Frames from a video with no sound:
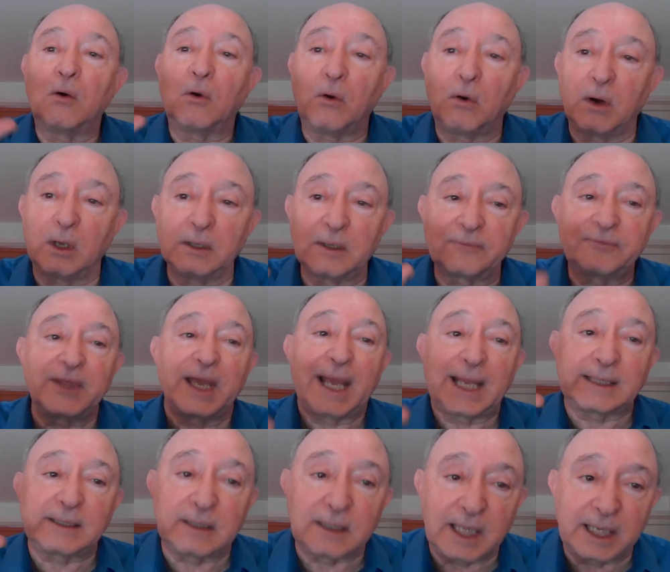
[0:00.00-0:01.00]
All of
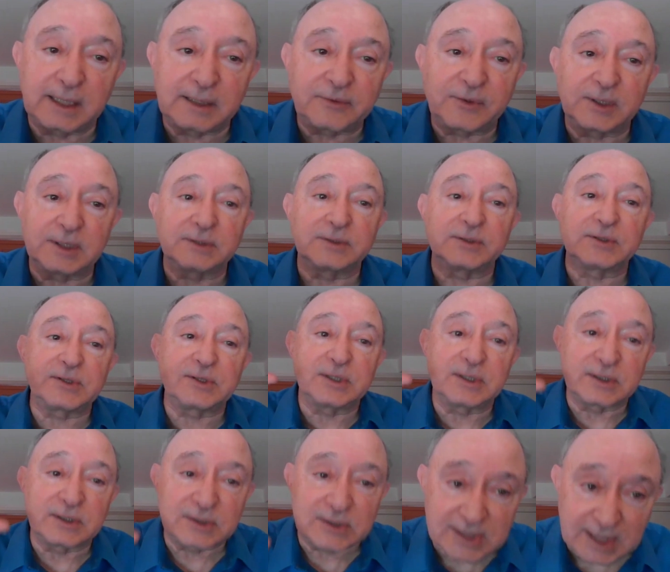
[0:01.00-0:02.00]
that lengthens
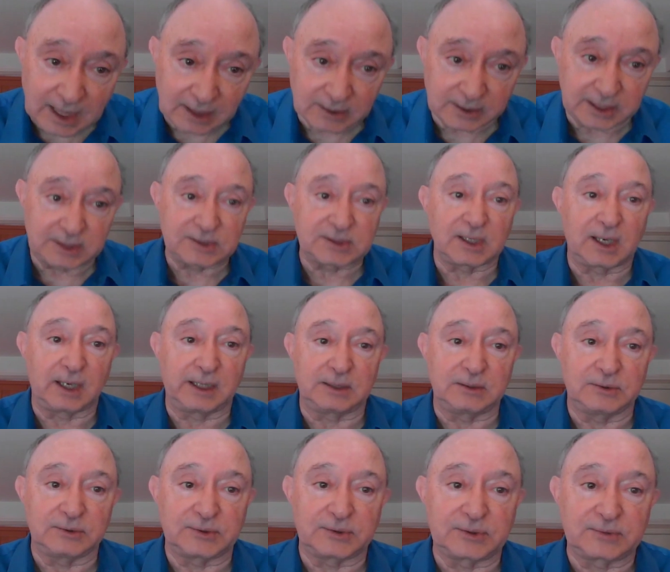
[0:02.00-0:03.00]
selling
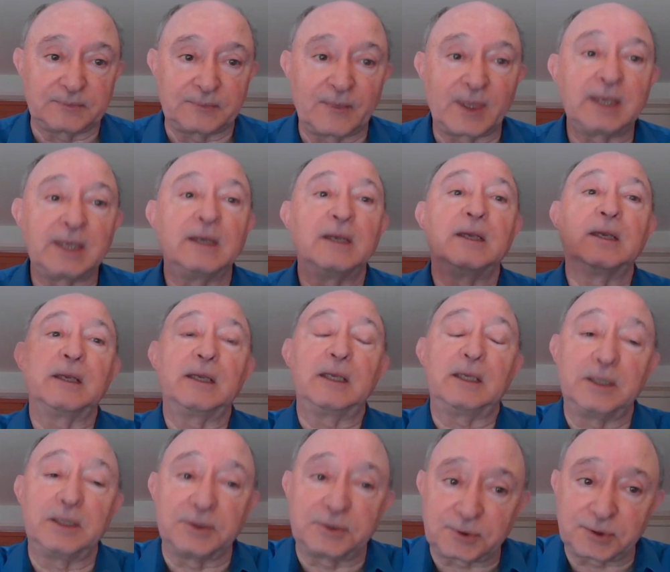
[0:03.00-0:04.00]
cycles.
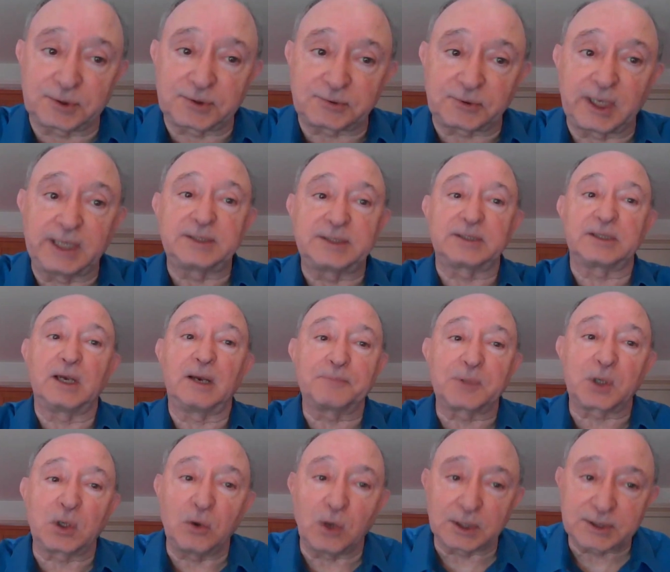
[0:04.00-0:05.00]
Interest rates up,
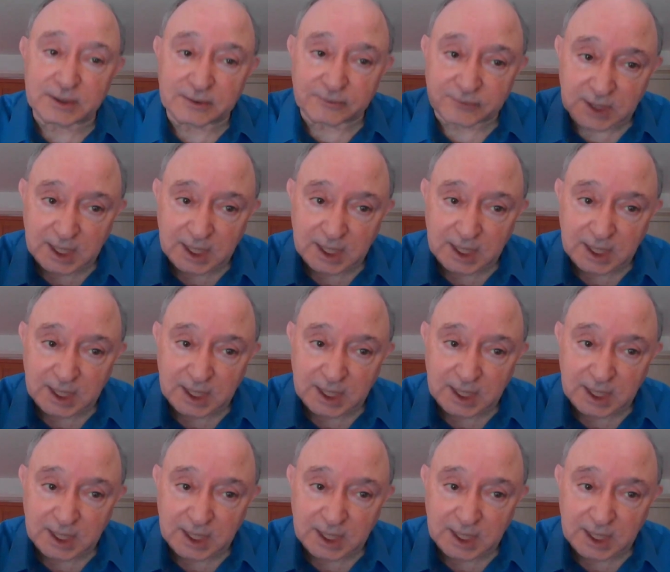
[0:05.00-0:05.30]
cost of